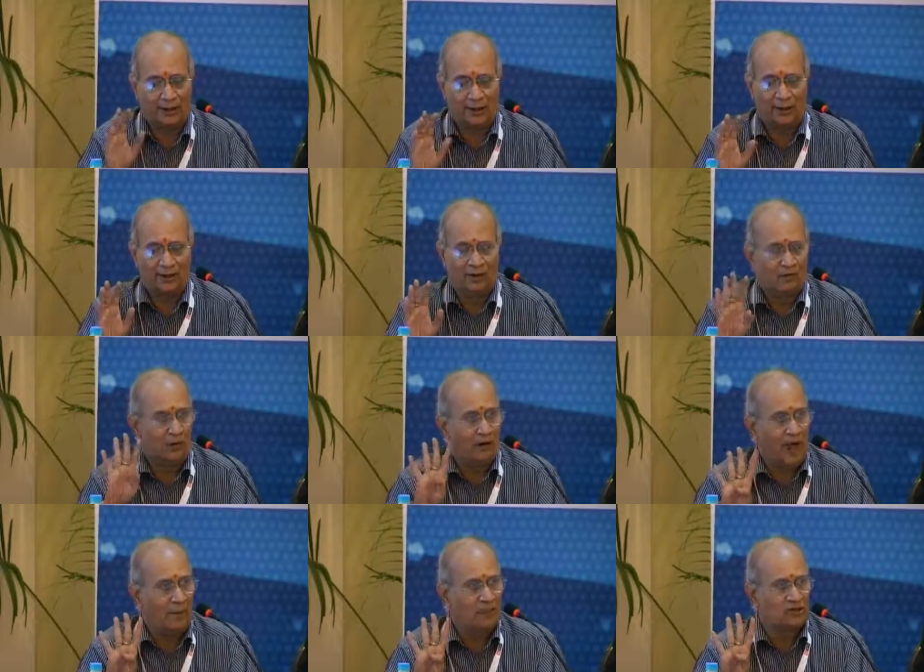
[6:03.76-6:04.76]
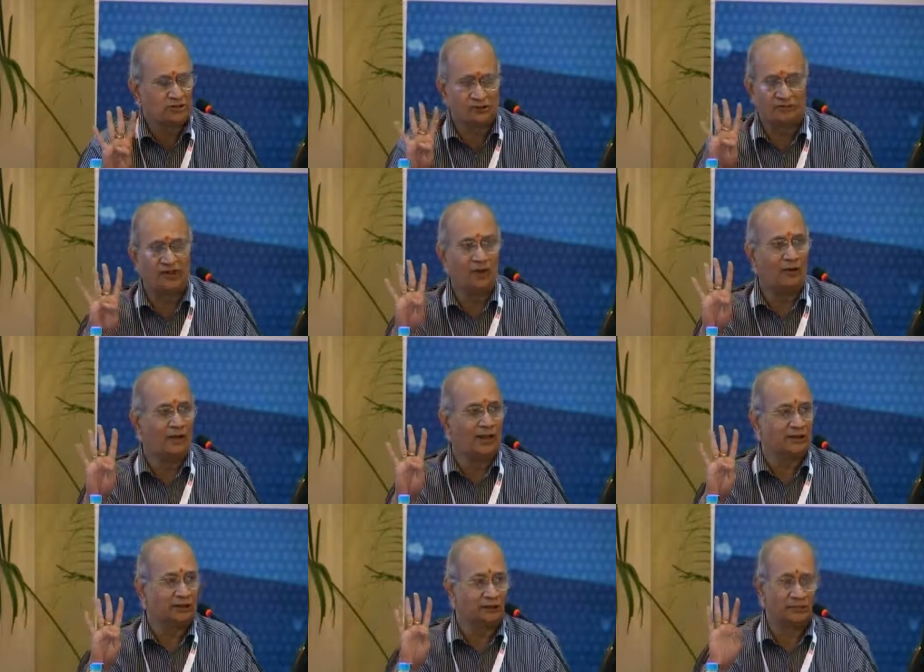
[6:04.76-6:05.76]
uh, four dimensions of
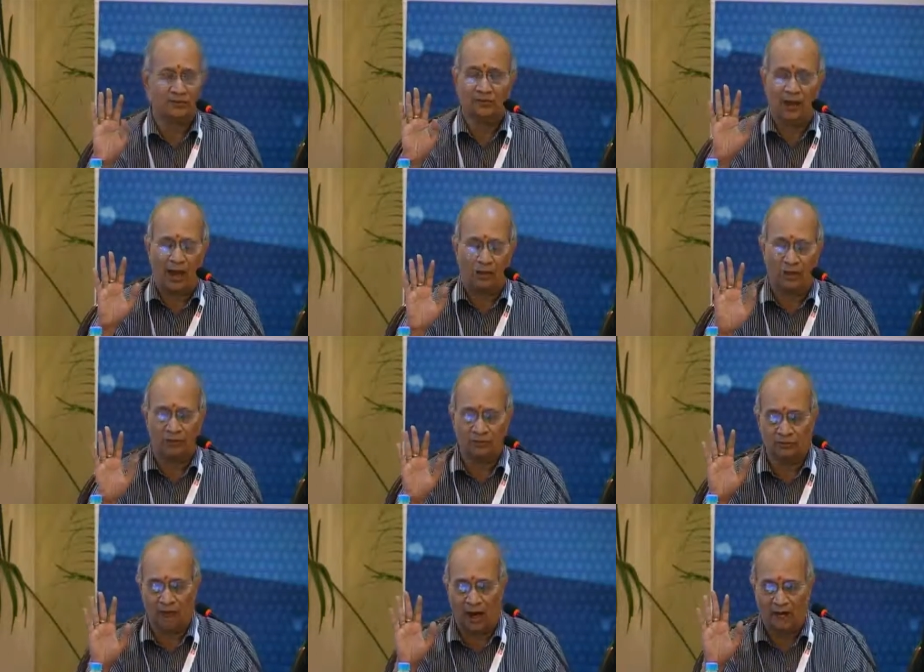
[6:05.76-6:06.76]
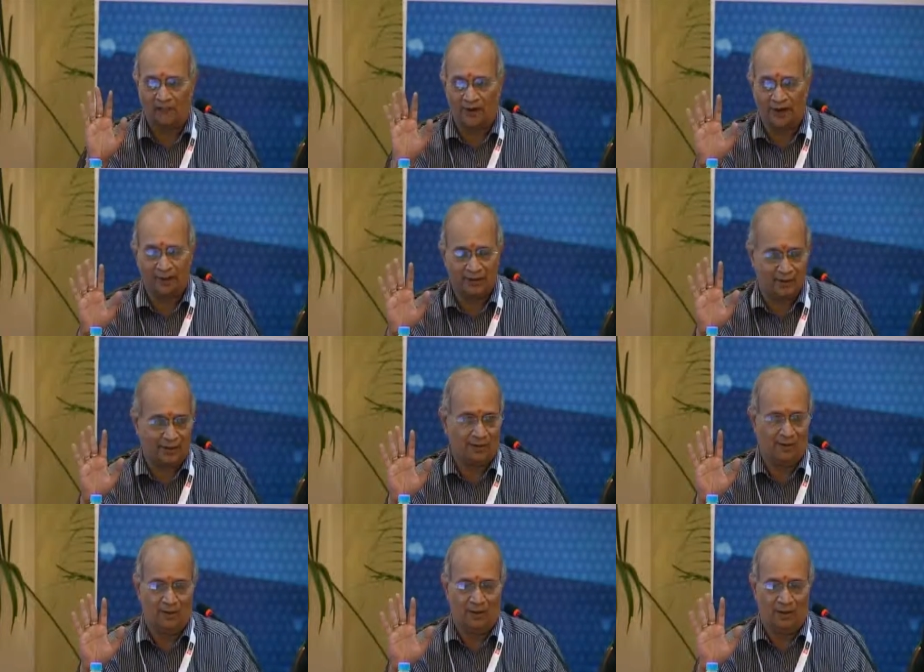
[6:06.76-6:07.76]
e-governance I want to advocate here.
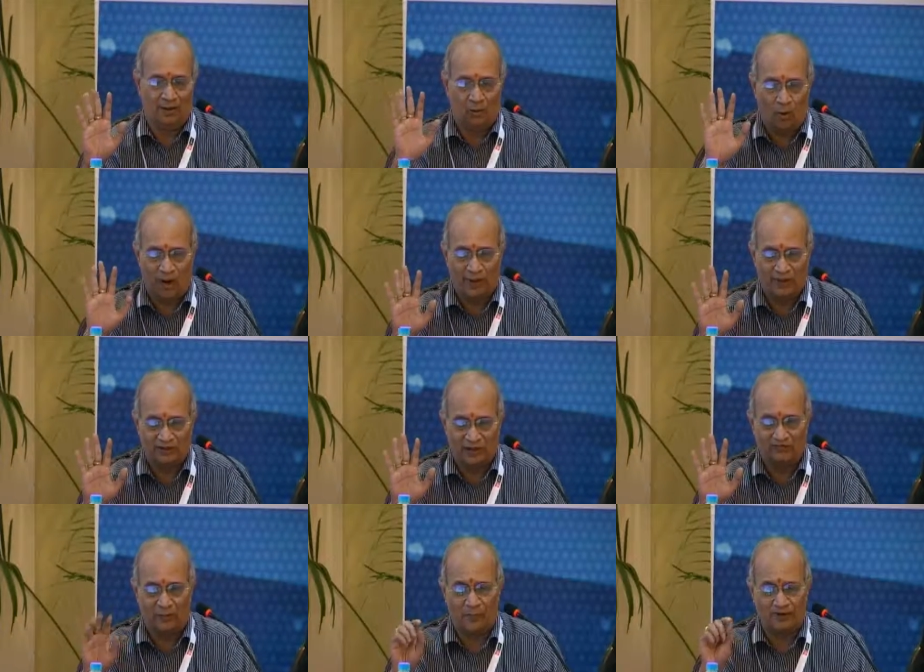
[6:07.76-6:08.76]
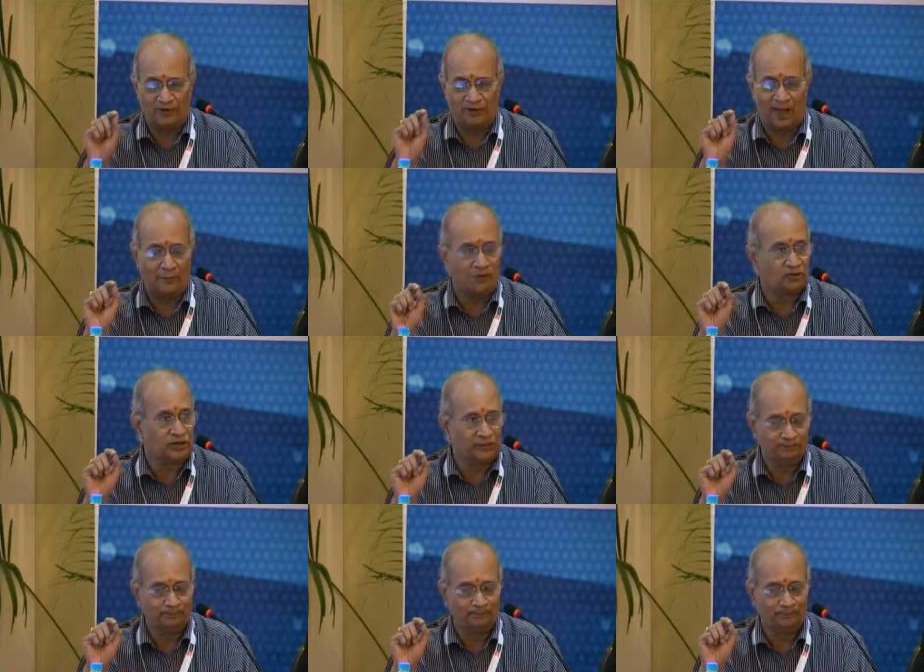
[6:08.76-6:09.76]
One is information dimension,
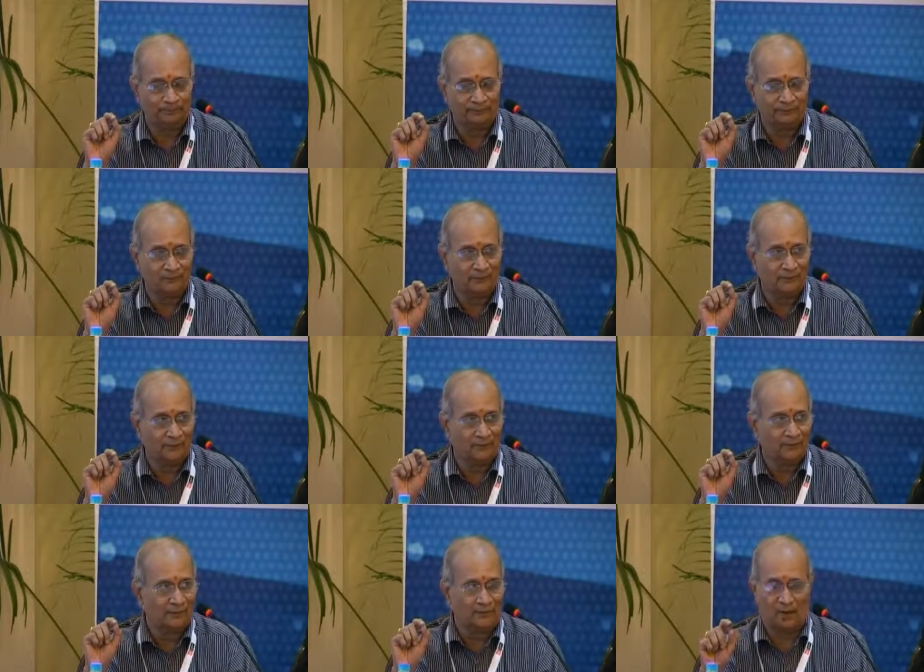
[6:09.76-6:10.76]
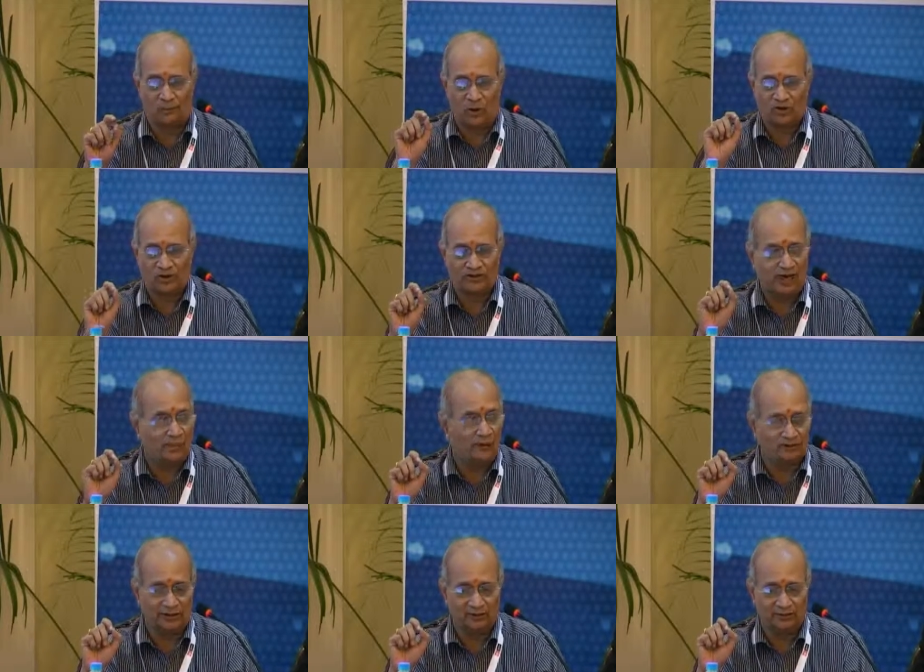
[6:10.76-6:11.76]
the process
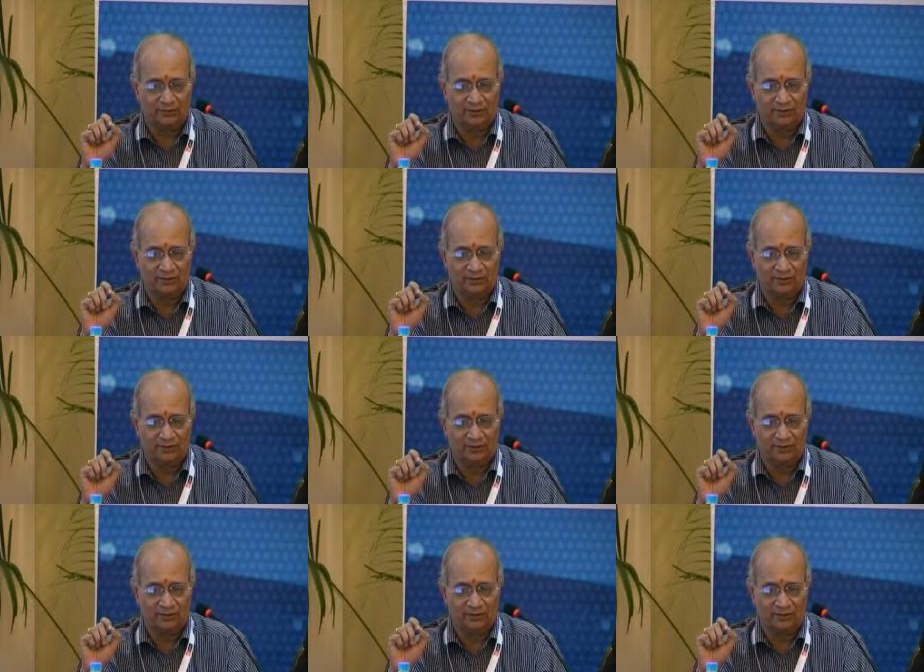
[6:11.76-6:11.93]
dimension,